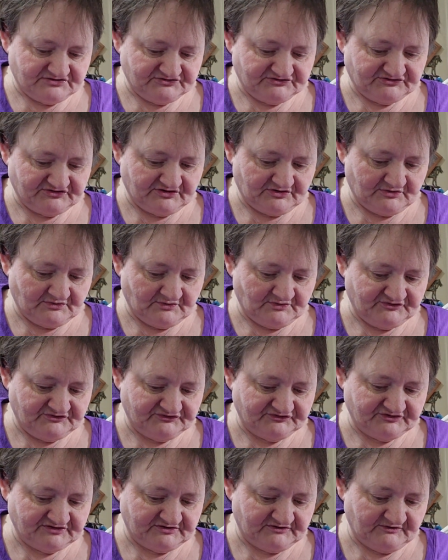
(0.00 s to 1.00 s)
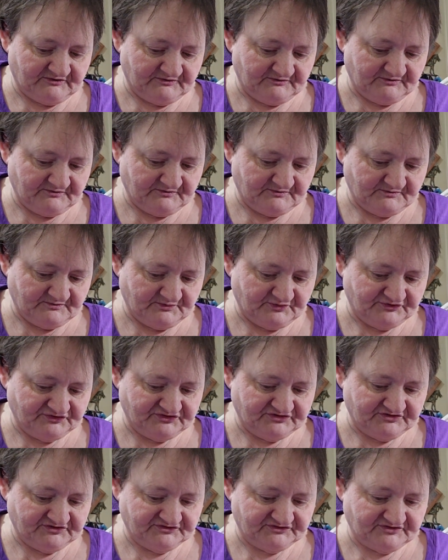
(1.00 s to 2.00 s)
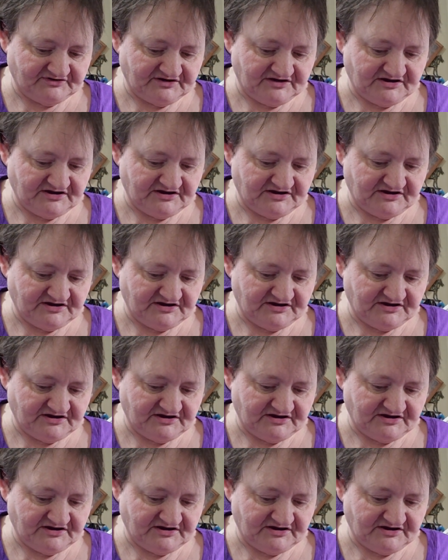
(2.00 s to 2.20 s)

So we're just going to put this in